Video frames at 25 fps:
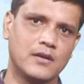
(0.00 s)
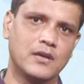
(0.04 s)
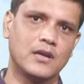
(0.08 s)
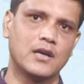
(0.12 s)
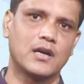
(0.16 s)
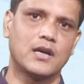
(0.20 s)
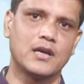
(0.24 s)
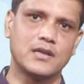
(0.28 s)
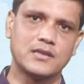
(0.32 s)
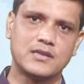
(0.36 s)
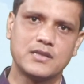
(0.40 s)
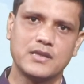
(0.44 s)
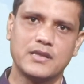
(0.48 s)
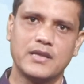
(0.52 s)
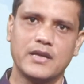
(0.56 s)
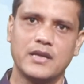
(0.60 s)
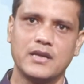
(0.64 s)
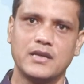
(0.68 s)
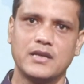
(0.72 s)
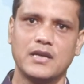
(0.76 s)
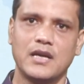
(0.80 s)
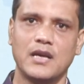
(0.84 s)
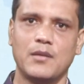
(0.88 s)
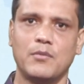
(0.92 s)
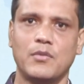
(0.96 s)
Considering
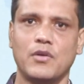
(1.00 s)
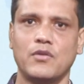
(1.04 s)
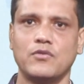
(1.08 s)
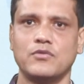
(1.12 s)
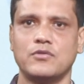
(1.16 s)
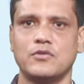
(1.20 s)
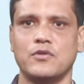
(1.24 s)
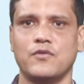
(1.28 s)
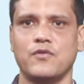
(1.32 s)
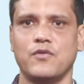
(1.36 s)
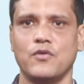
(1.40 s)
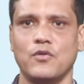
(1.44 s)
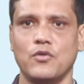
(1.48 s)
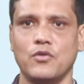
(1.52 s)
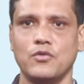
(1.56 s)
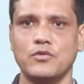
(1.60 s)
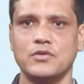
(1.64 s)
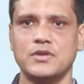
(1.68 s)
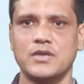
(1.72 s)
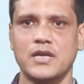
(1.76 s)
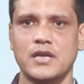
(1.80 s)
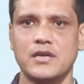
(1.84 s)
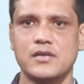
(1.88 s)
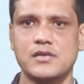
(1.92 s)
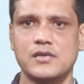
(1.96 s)
the amount of loan
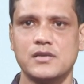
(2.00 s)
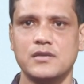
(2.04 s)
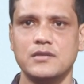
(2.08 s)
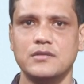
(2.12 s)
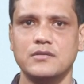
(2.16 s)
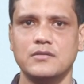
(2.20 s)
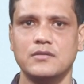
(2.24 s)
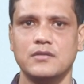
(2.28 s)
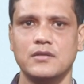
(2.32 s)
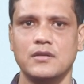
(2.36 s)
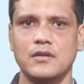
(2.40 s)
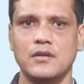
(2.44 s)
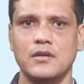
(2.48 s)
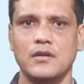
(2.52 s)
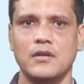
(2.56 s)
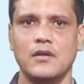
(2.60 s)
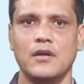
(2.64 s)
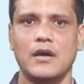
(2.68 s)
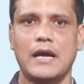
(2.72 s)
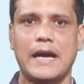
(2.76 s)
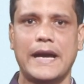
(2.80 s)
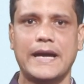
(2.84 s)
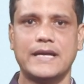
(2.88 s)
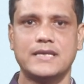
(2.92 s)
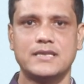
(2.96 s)
sanctioned
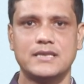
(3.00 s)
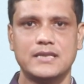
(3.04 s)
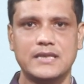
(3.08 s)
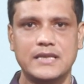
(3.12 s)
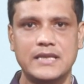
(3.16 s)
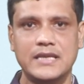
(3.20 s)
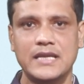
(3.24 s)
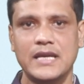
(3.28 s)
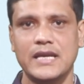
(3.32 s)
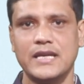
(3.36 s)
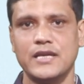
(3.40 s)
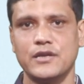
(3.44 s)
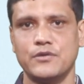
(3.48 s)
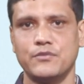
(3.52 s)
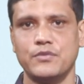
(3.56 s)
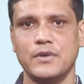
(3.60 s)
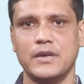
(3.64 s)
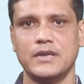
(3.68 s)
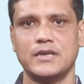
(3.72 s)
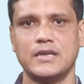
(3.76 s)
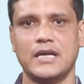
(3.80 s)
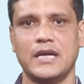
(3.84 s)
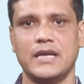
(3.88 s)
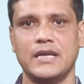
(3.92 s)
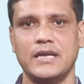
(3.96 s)
as
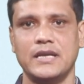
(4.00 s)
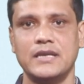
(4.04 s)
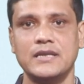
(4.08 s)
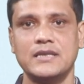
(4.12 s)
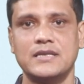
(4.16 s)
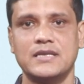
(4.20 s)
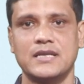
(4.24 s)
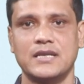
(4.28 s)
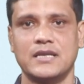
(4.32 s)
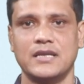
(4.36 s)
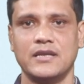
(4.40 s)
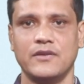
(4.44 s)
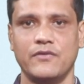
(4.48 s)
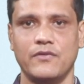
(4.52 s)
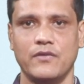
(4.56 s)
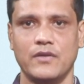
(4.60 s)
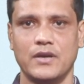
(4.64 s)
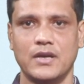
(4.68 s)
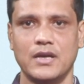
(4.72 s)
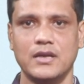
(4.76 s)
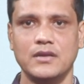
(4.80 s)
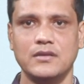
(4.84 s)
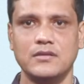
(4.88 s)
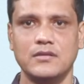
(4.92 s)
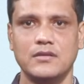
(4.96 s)
inadequate and
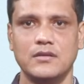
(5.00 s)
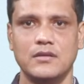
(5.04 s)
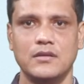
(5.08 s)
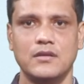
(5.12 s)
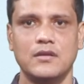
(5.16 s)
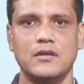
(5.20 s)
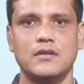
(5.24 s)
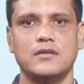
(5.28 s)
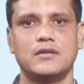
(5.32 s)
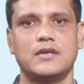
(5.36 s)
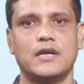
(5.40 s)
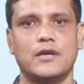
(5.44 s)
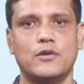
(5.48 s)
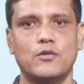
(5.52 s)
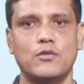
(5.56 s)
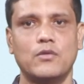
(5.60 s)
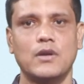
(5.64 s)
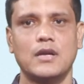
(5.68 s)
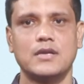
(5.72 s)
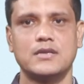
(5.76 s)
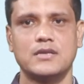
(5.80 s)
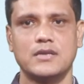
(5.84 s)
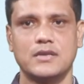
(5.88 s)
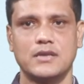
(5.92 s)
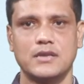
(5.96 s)
insignificant, the
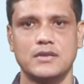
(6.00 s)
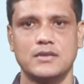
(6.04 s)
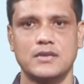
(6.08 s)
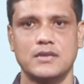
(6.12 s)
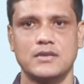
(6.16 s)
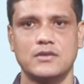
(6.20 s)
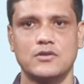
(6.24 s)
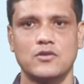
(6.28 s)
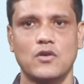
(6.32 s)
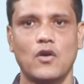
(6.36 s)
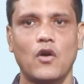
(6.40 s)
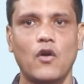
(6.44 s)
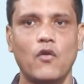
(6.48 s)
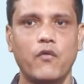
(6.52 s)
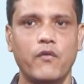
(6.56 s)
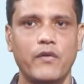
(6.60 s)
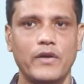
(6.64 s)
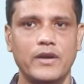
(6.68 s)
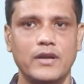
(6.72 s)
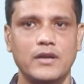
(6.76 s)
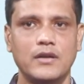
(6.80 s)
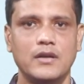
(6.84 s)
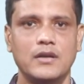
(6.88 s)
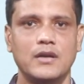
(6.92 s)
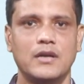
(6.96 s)
rural citizens
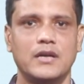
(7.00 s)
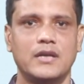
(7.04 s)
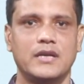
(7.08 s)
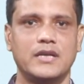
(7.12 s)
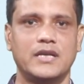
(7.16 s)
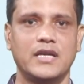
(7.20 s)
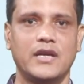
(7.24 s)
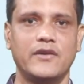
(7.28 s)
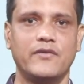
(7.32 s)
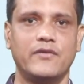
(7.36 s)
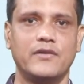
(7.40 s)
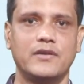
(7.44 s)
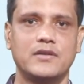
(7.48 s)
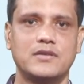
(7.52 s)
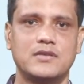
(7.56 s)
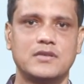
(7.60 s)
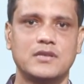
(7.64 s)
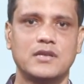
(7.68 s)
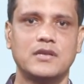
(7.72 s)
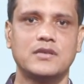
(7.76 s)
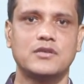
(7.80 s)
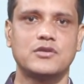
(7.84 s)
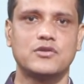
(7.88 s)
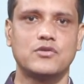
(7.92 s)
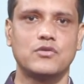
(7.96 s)
often divert
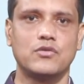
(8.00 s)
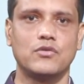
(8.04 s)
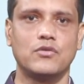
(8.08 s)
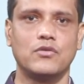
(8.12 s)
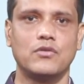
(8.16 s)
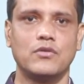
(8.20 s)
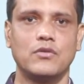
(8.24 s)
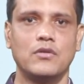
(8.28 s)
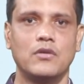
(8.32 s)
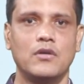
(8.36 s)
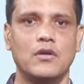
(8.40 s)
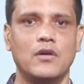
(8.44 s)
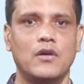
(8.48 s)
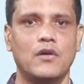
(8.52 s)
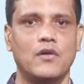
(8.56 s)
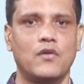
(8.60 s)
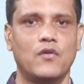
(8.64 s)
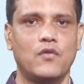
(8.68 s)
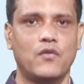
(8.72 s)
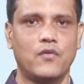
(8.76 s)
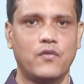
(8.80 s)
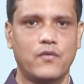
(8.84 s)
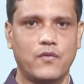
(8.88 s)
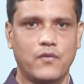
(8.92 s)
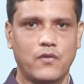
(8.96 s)
such loan
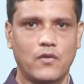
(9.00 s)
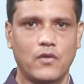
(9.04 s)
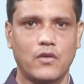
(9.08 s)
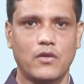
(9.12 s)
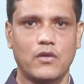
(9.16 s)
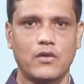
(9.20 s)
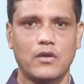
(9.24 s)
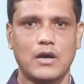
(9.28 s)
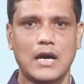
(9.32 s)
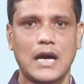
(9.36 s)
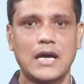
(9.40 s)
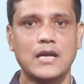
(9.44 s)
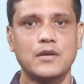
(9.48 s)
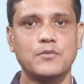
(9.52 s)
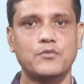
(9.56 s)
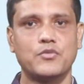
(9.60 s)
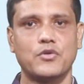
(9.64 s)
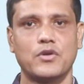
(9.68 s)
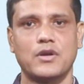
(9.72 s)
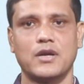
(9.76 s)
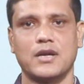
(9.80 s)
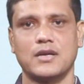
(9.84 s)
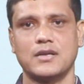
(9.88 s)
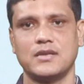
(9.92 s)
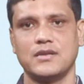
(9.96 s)
for
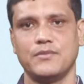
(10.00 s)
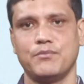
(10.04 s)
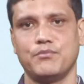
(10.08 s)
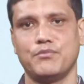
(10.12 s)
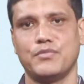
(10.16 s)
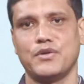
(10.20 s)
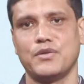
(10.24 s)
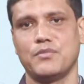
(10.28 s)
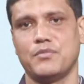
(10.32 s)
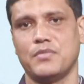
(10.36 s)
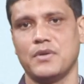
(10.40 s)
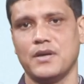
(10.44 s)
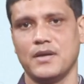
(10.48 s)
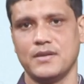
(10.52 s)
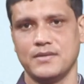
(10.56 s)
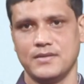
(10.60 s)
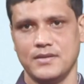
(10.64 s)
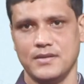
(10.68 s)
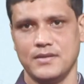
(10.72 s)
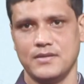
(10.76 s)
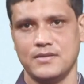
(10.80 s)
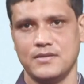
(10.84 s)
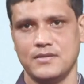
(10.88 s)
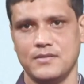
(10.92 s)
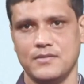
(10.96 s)
unproductive
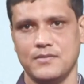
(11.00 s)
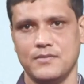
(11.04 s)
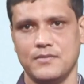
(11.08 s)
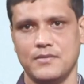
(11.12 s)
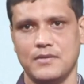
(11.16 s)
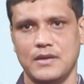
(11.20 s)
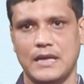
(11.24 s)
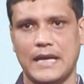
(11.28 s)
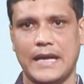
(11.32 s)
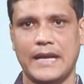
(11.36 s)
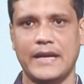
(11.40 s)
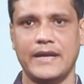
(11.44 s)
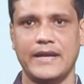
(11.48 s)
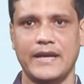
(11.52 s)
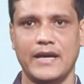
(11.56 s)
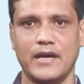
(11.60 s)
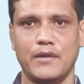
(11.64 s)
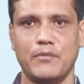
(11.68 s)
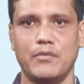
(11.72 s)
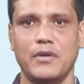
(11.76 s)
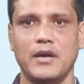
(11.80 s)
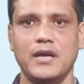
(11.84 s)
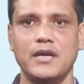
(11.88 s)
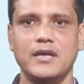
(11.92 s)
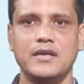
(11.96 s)
purposes and
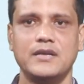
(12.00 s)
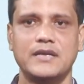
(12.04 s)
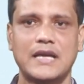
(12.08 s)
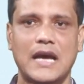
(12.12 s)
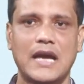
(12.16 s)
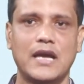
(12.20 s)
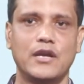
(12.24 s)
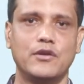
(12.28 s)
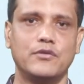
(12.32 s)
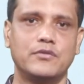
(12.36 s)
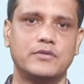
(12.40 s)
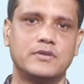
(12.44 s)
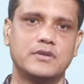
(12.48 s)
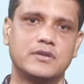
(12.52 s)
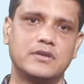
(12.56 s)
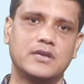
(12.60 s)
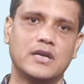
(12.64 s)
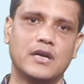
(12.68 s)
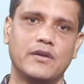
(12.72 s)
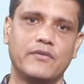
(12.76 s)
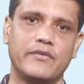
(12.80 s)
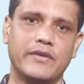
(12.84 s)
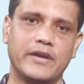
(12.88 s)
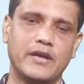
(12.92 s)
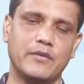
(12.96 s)
thereby dilute
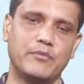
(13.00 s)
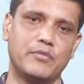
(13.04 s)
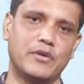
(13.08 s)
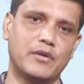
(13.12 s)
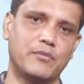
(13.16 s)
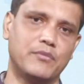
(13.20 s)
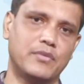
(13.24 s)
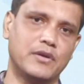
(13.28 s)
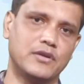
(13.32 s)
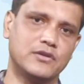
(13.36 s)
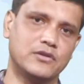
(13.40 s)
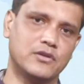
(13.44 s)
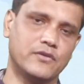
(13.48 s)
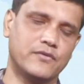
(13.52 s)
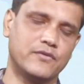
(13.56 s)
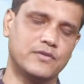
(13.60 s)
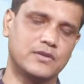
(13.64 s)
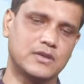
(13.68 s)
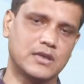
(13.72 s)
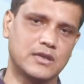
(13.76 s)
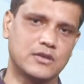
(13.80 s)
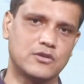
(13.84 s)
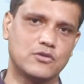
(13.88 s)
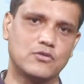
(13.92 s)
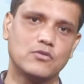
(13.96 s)
the very purpose of
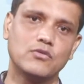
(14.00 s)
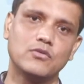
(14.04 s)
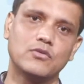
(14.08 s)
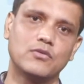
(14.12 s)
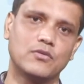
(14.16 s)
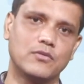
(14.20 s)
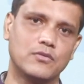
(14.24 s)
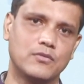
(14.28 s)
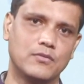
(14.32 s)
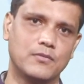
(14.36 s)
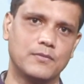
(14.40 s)
such loan.